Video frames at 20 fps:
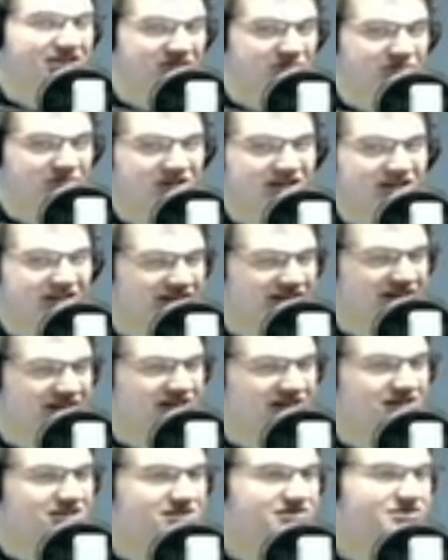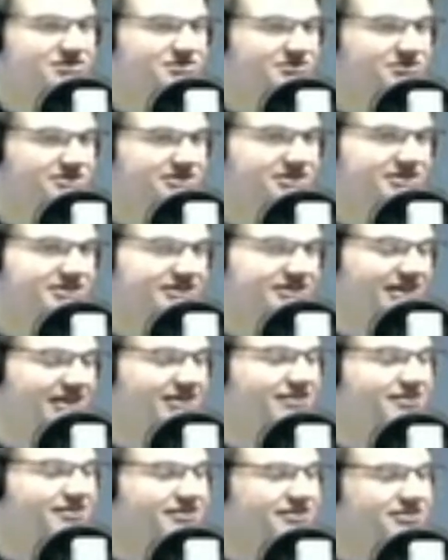clinging on to it, and
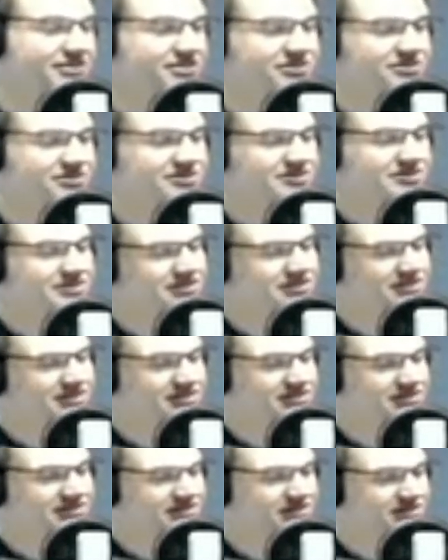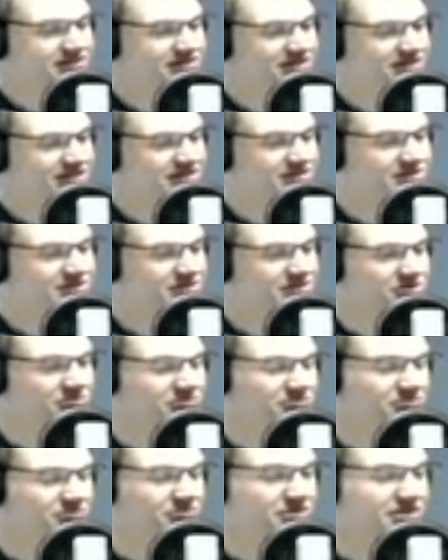anything else then has to
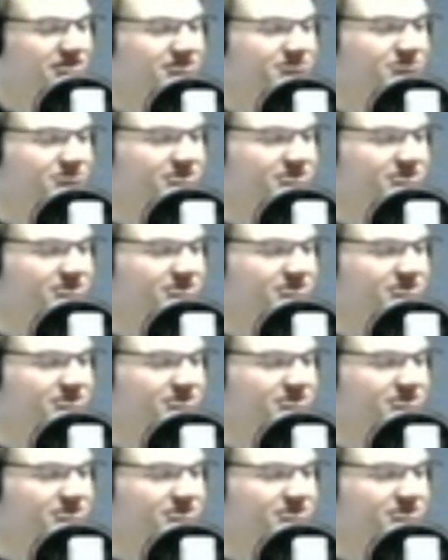compete with